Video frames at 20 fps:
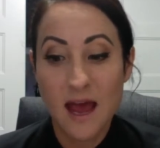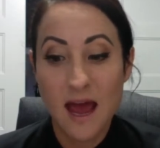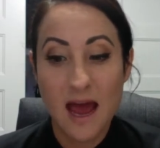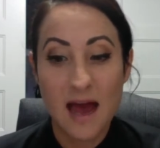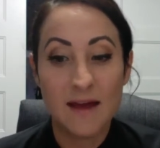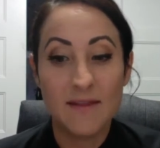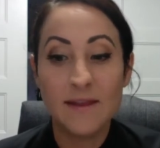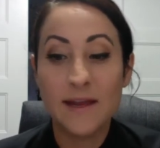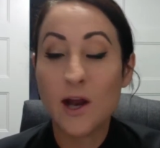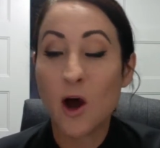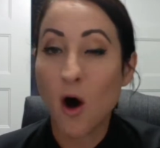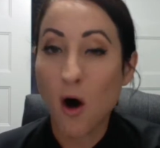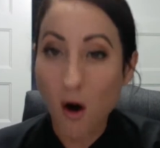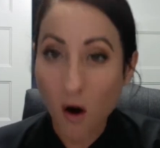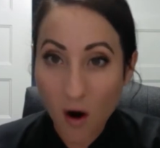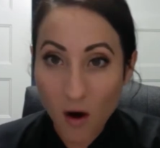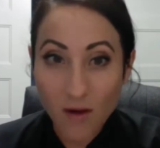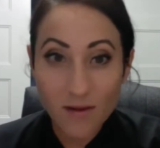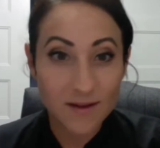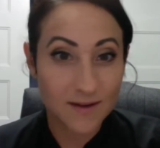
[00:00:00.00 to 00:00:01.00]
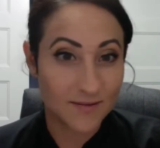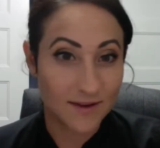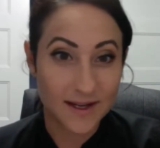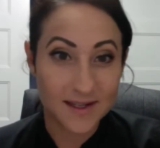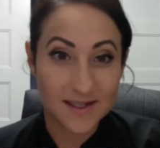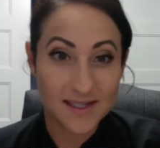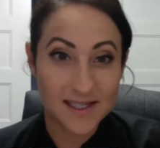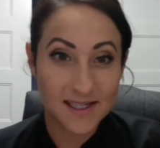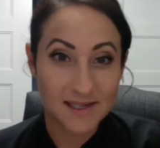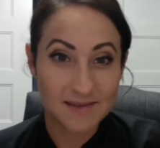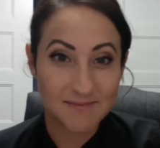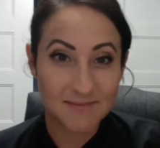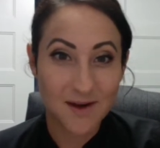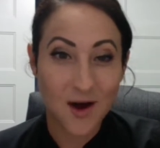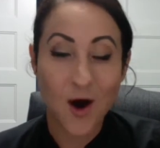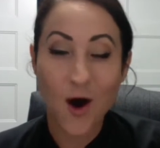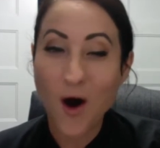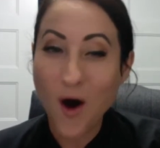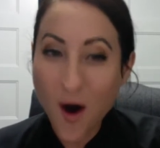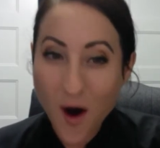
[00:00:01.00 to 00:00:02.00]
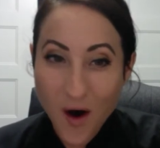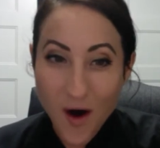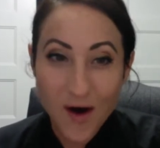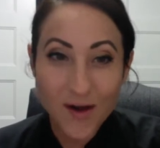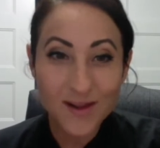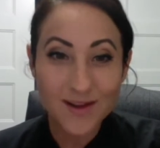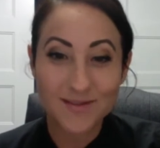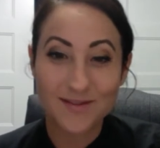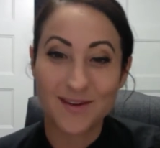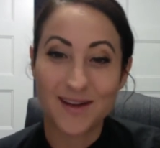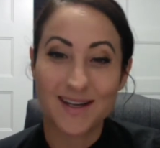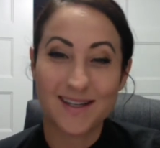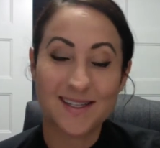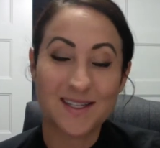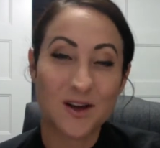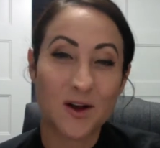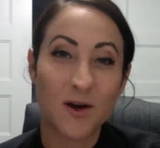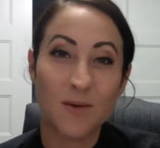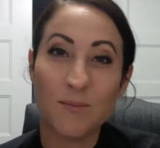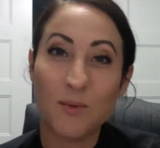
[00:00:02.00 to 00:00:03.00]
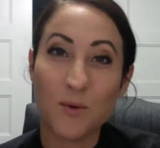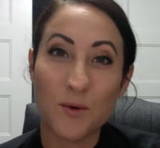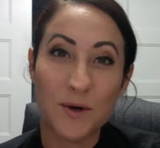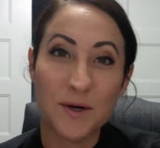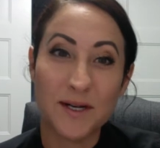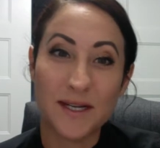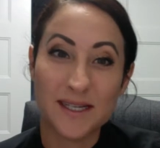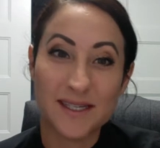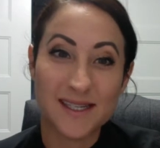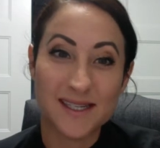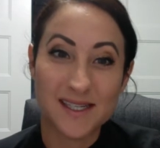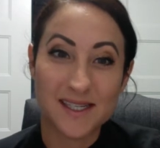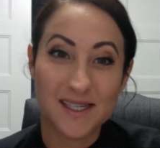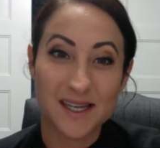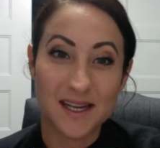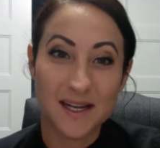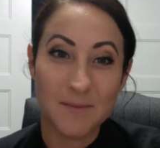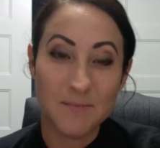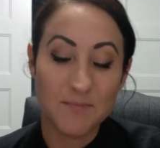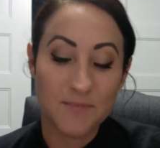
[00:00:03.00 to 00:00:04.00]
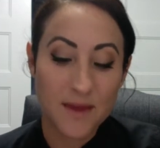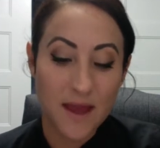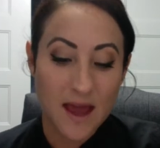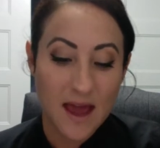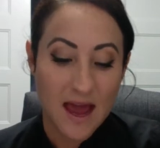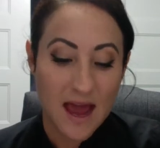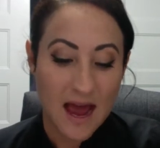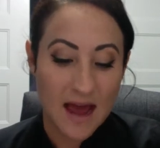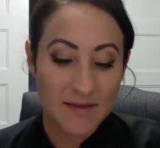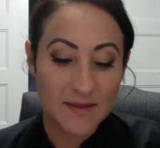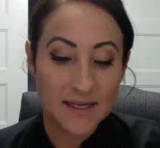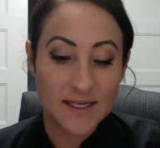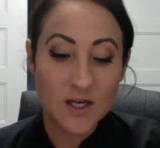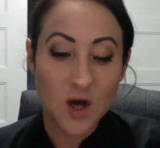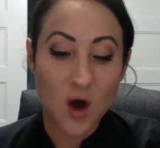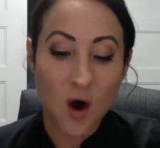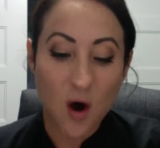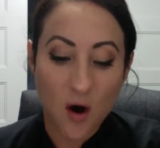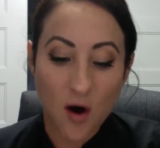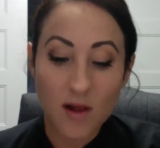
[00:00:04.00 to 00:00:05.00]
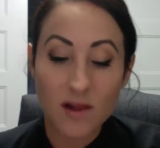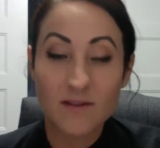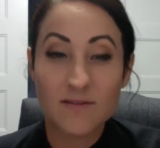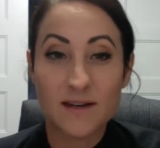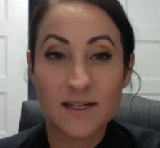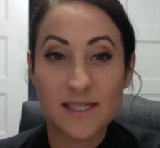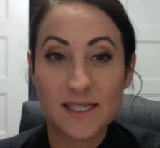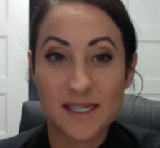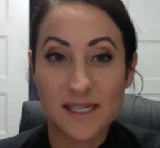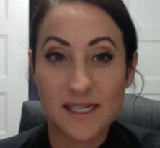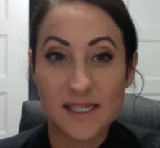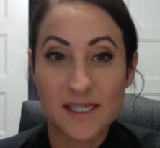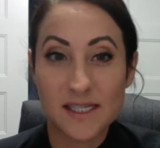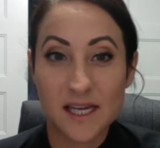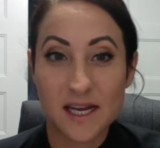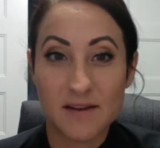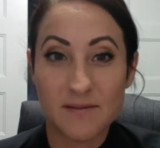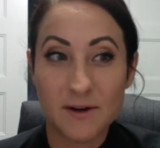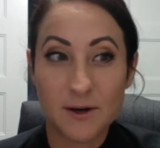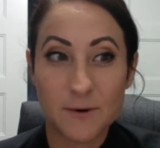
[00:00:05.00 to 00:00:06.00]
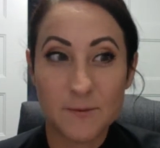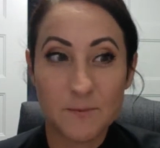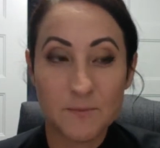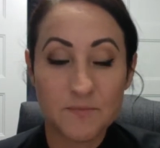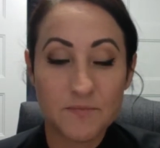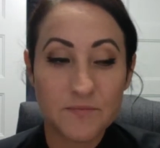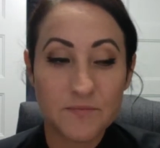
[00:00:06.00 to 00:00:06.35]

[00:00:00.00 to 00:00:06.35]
and that all of us are born into sin, and that all of us need a savior.